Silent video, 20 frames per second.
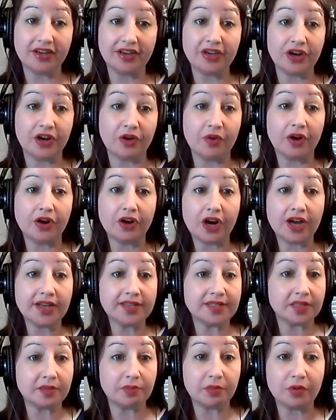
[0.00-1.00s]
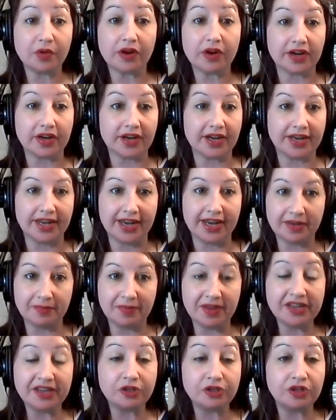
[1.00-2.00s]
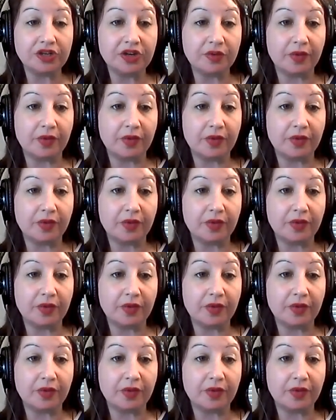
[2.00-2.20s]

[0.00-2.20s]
across the board in animation,